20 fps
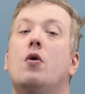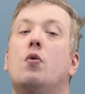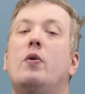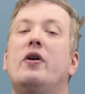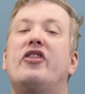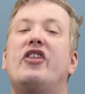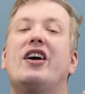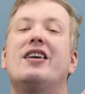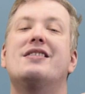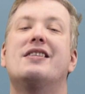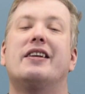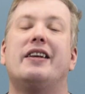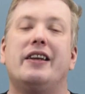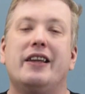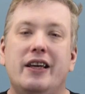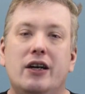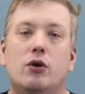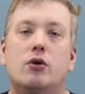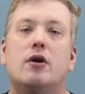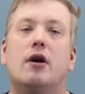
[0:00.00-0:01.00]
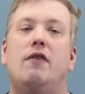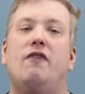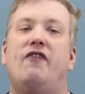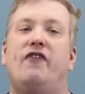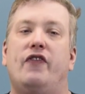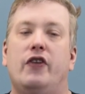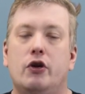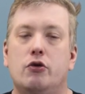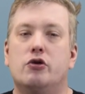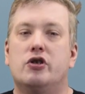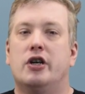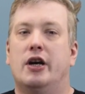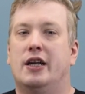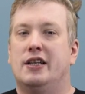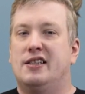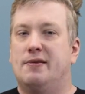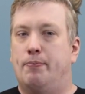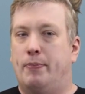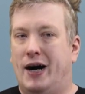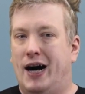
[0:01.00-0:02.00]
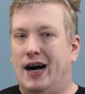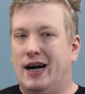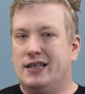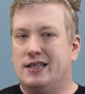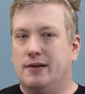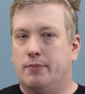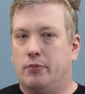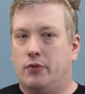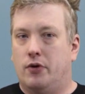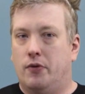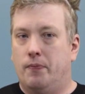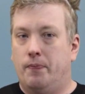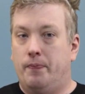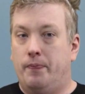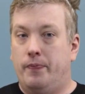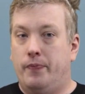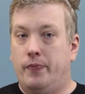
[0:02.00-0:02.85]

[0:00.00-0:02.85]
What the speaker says: with as little confusion as possible.